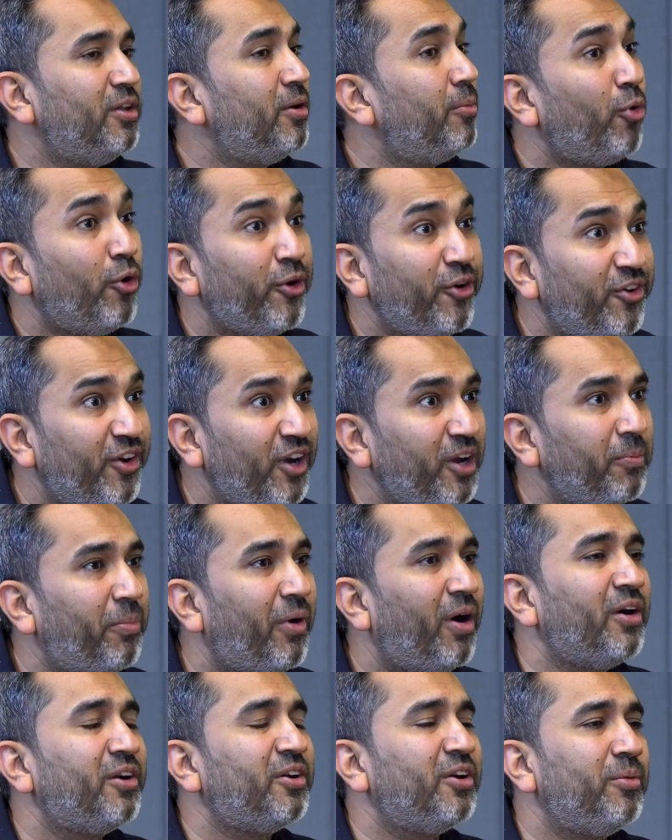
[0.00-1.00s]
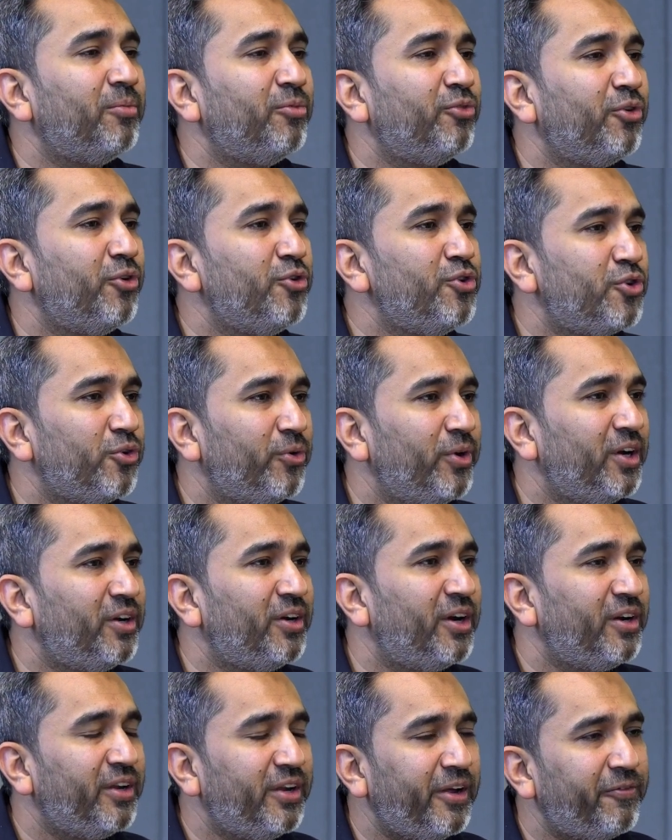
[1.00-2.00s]
The monitoring part comes into
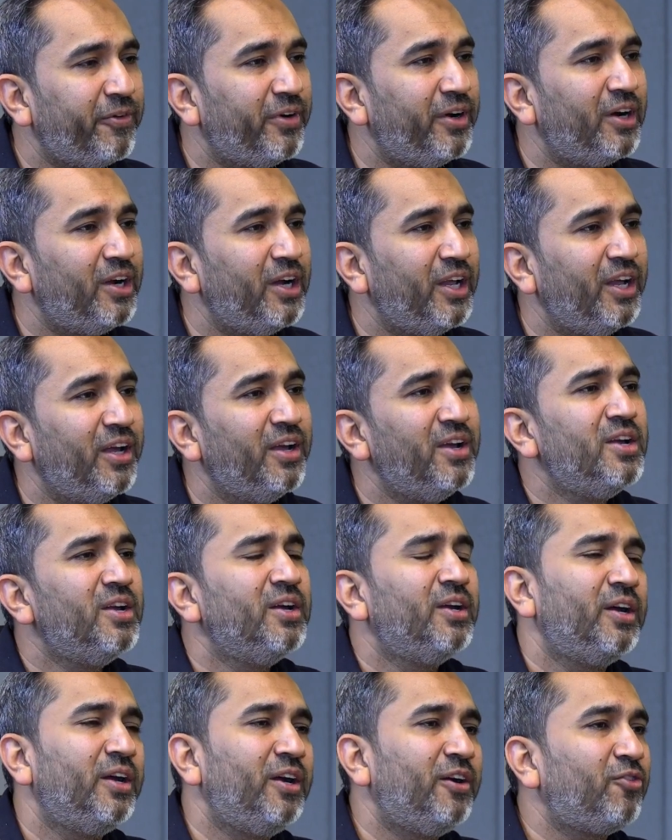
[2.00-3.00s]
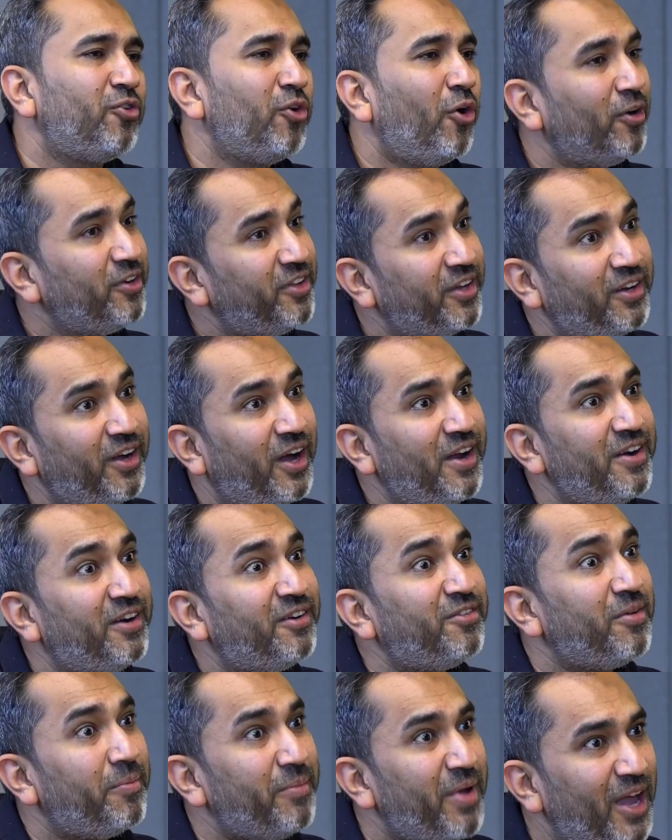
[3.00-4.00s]
it, and definitely it's not the gun,
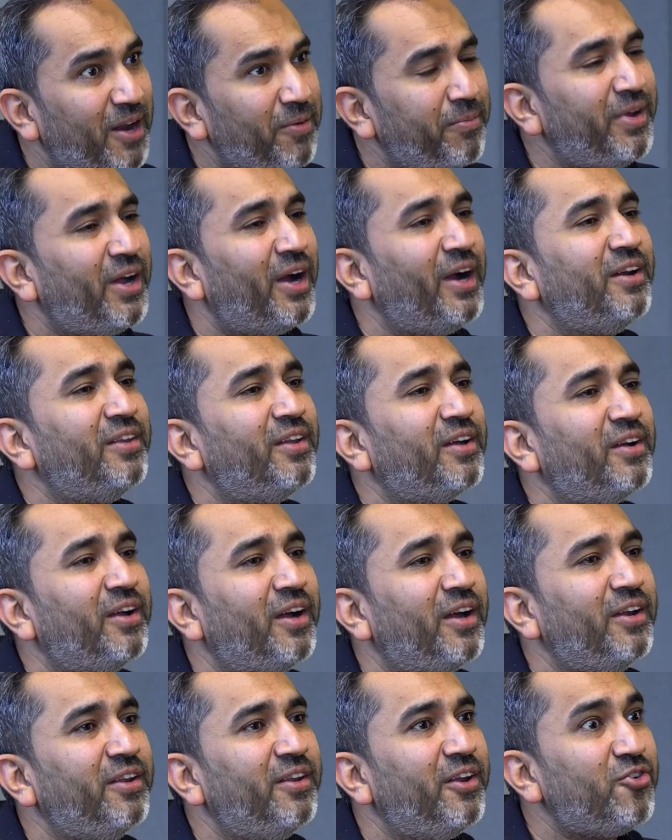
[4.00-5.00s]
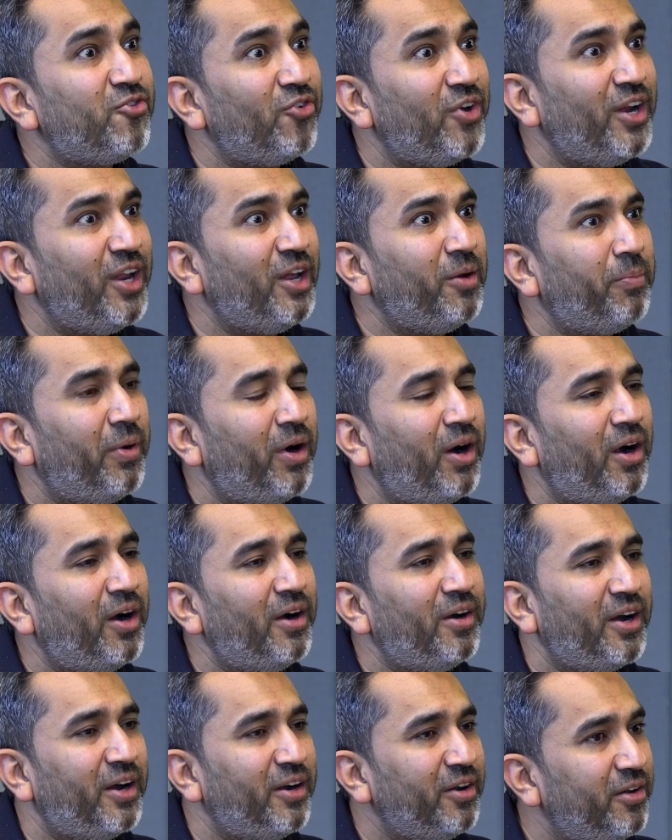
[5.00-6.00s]
it's the man behind the gun, the training
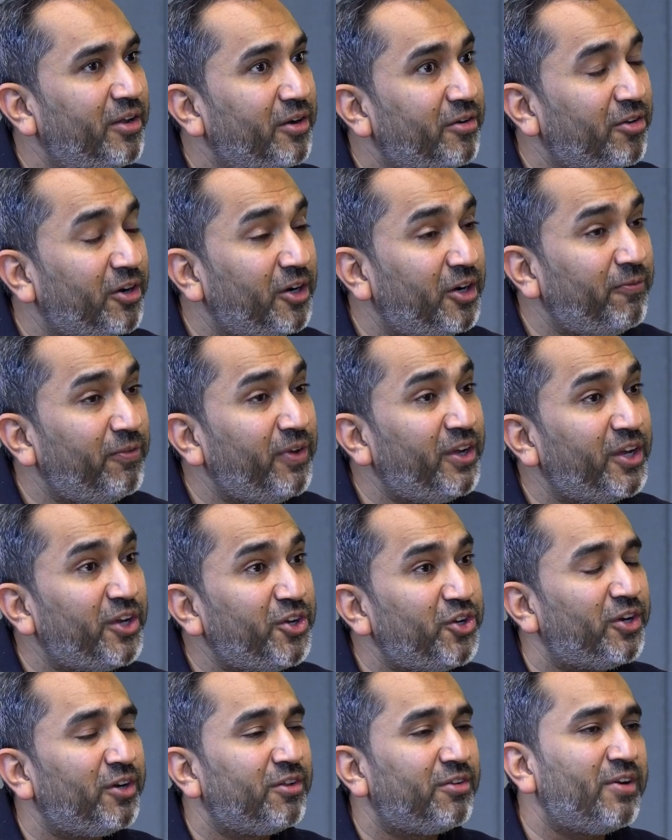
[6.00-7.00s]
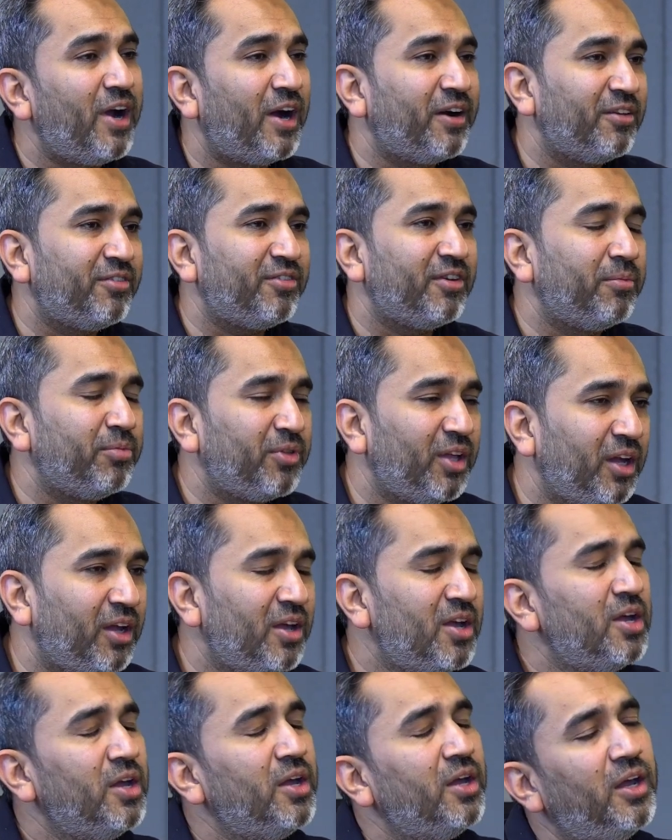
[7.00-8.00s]
part, and the certifications. That is
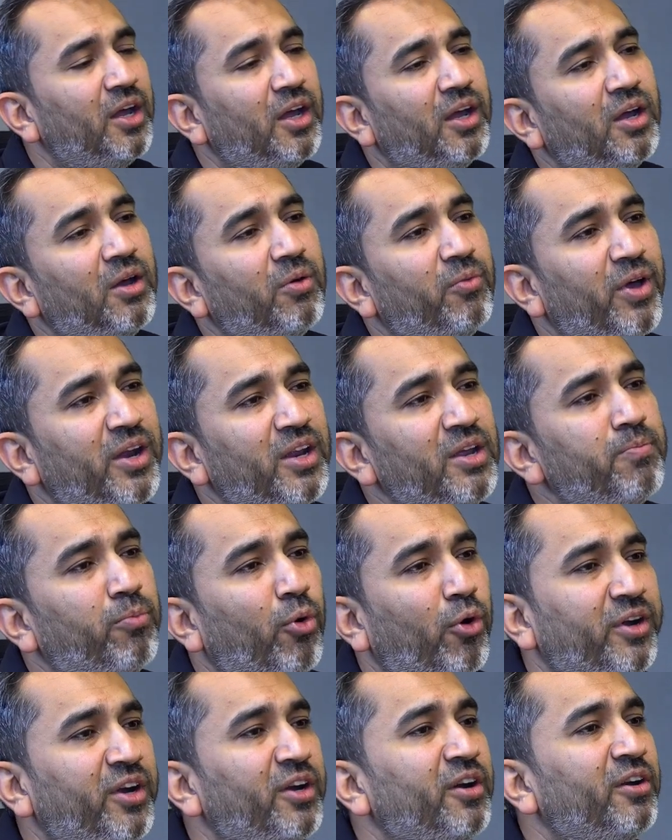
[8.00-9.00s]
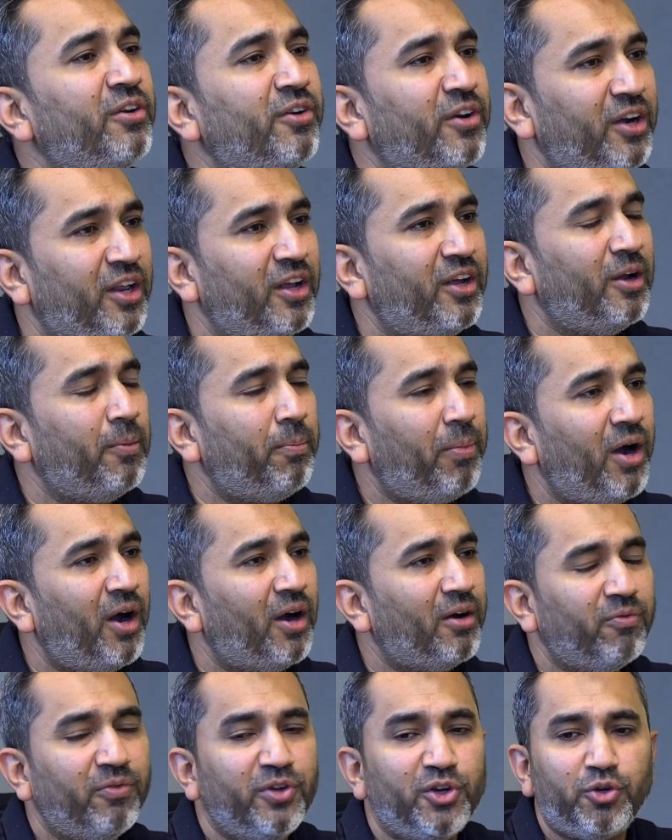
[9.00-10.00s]
something very important and critical
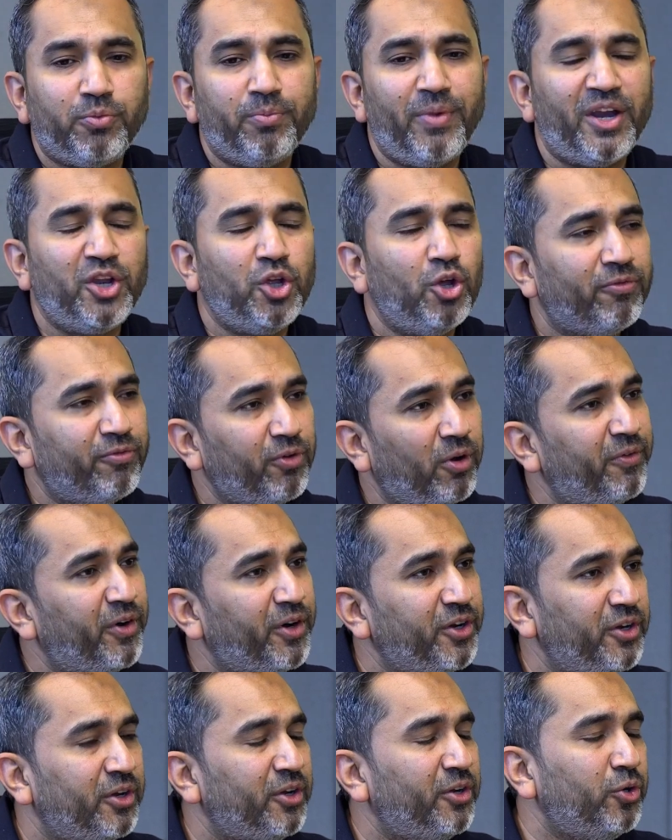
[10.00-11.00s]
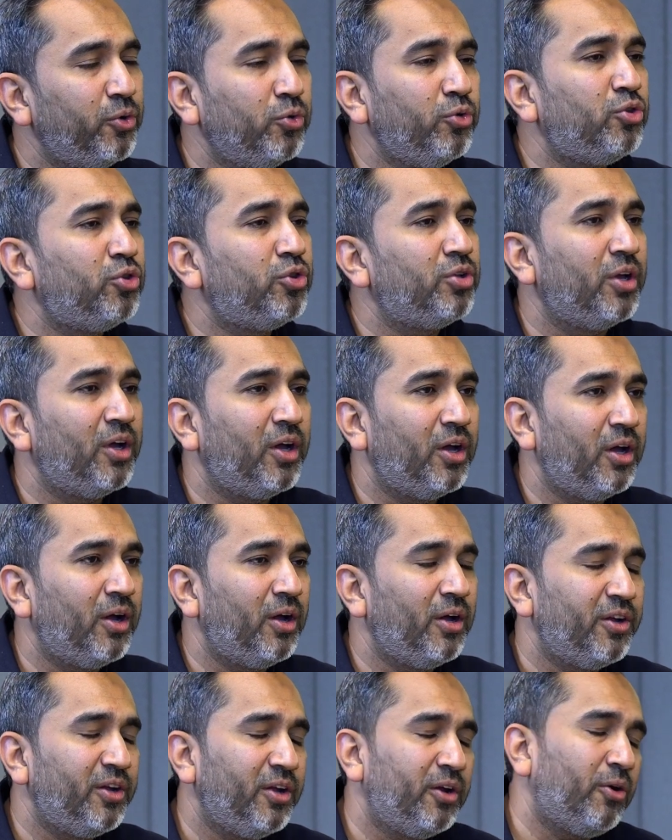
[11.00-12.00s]
part, which many of our youth
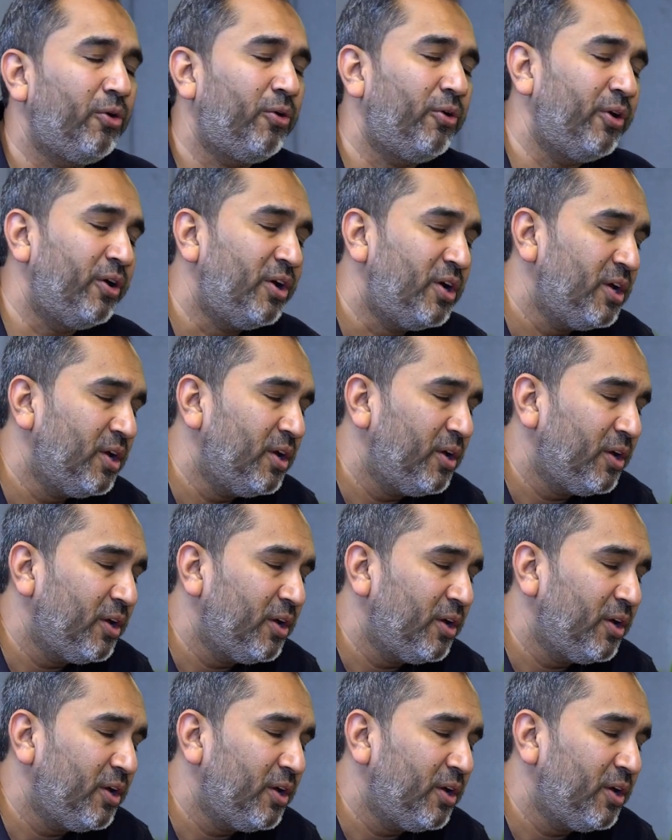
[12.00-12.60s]
or